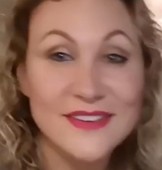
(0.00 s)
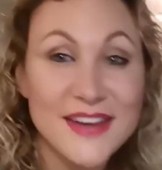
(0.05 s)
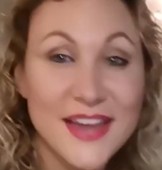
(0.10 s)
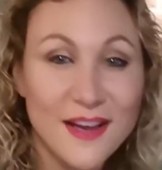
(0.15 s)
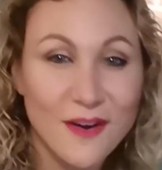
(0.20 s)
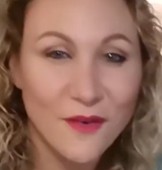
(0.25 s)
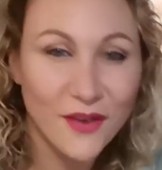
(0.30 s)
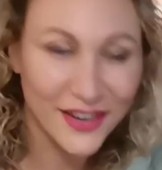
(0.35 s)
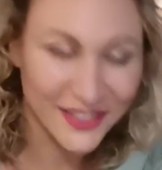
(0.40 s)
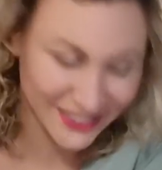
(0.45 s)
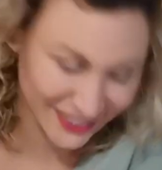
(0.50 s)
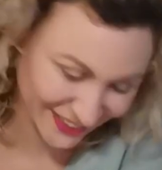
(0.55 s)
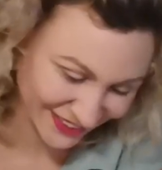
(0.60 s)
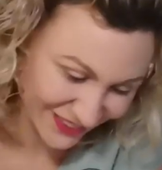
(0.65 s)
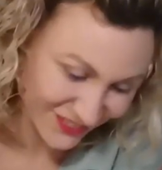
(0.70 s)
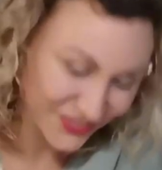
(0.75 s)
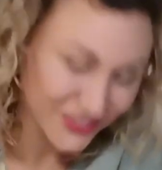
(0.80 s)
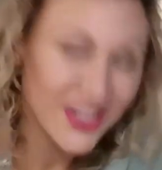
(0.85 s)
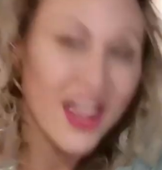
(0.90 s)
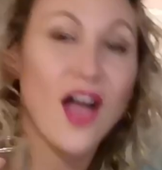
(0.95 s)
Now,
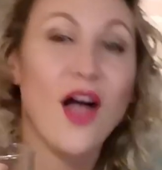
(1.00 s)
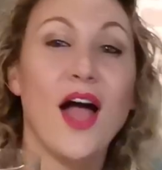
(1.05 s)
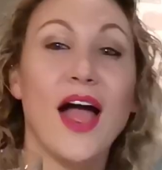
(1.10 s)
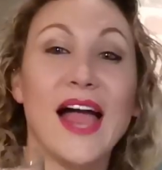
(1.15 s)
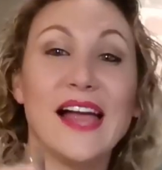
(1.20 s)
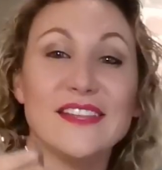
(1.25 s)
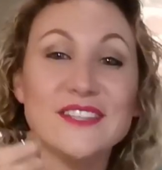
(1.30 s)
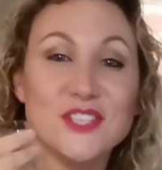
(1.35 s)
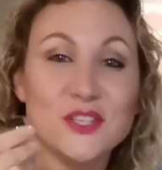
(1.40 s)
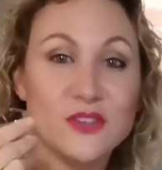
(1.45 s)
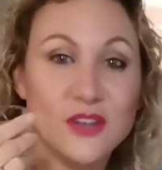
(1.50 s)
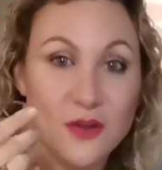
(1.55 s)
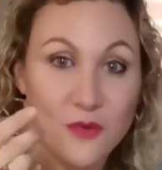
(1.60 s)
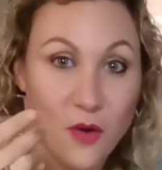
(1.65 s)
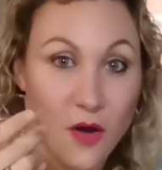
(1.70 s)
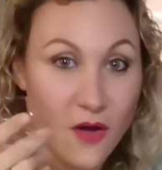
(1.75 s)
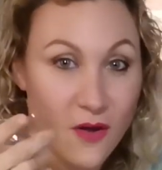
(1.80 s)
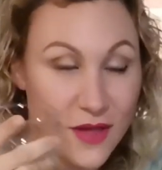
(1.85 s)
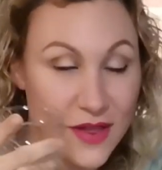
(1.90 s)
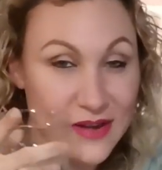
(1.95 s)
as you know,
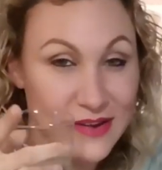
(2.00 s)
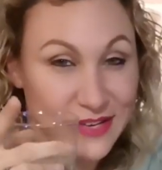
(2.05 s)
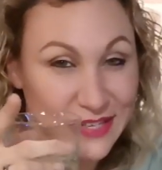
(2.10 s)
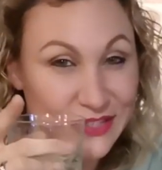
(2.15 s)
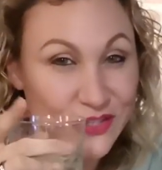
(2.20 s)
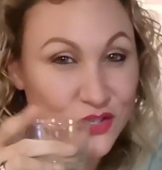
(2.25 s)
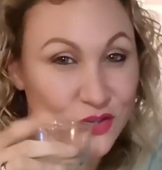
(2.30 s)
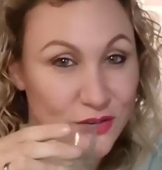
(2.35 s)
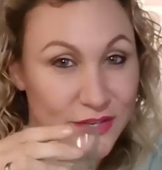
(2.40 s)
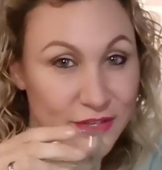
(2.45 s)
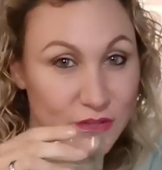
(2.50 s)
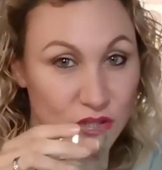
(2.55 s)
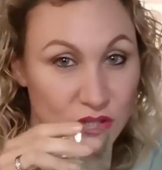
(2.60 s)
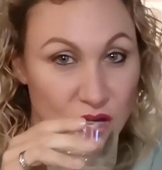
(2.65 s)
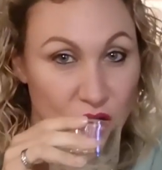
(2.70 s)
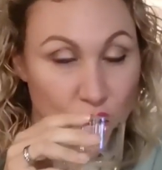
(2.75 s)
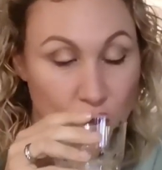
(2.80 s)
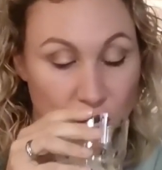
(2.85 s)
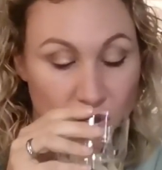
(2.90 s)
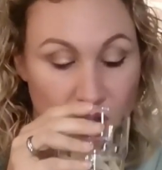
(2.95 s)
I enjoy a good
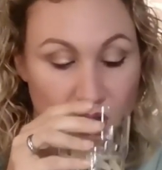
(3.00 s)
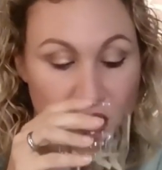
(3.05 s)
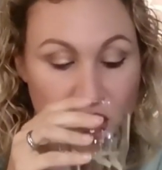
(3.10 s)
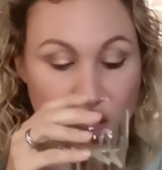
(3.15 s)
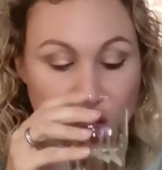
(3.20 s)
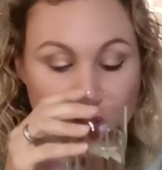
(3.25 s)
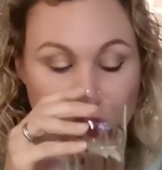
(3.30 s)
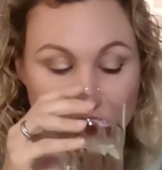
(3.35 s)
lager.